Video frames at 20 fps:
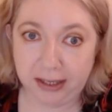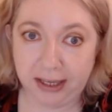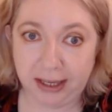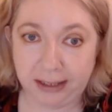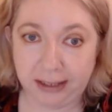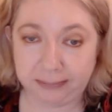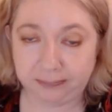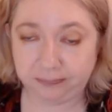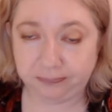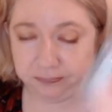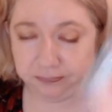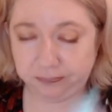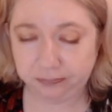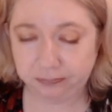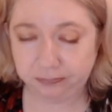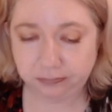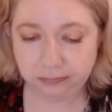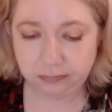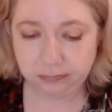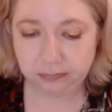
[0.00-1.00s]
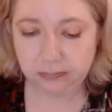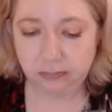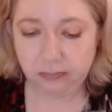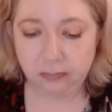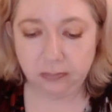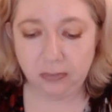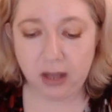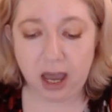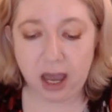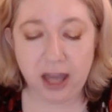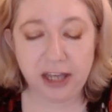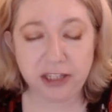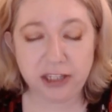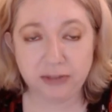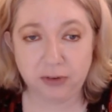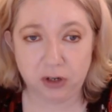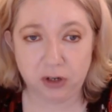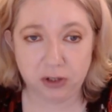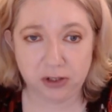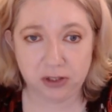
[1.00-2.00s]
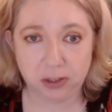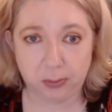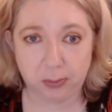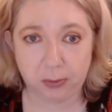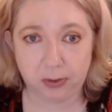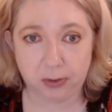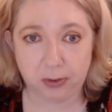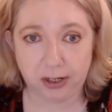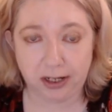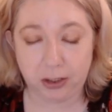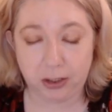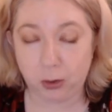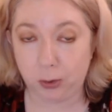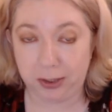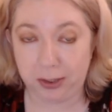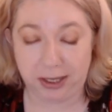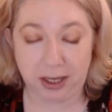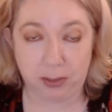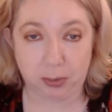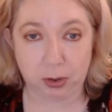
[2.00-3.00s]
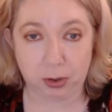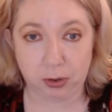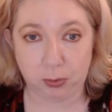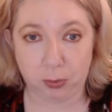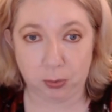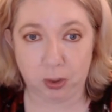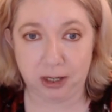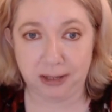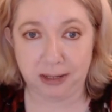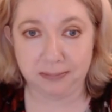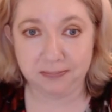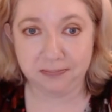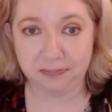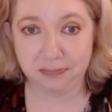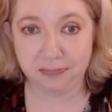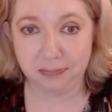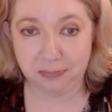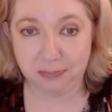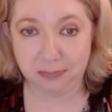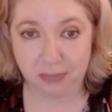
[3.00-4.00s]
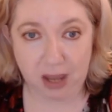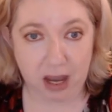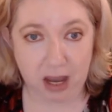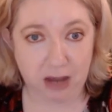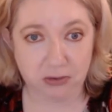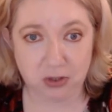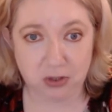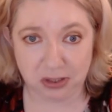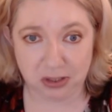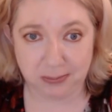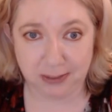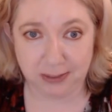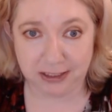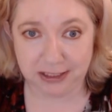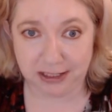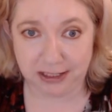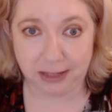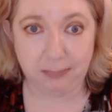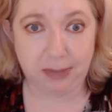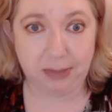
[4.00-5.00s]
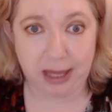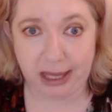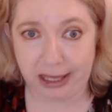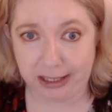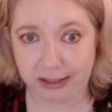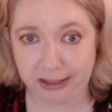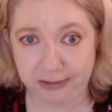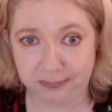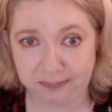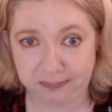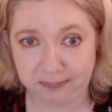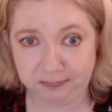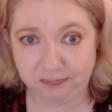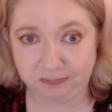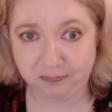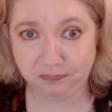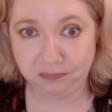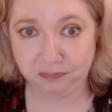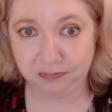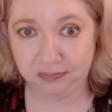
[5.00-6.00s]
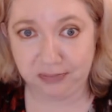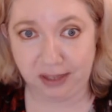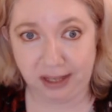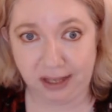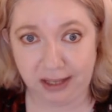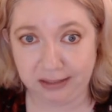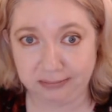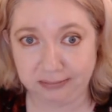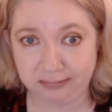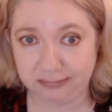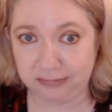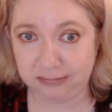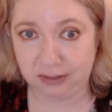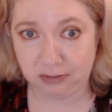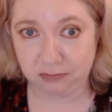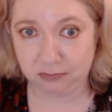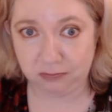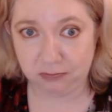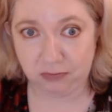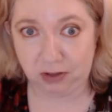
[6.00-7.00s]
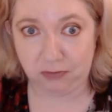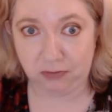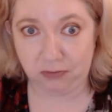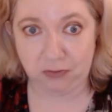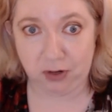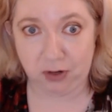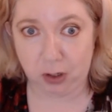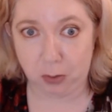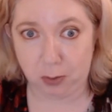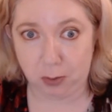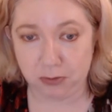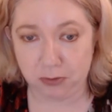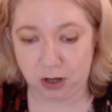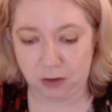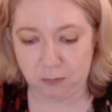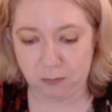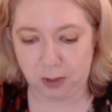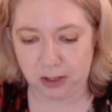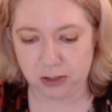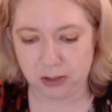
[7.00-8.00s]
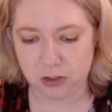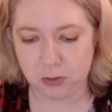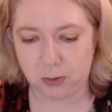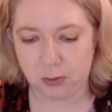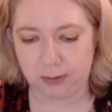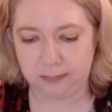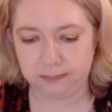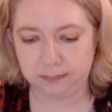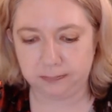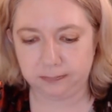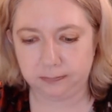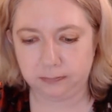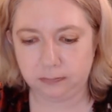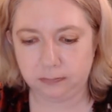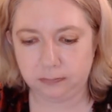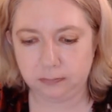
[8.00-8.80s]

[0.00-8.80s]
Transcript: Again, I was very disappointed it only came with three. I was expecting a bag. Like, felt very ripped off by this one.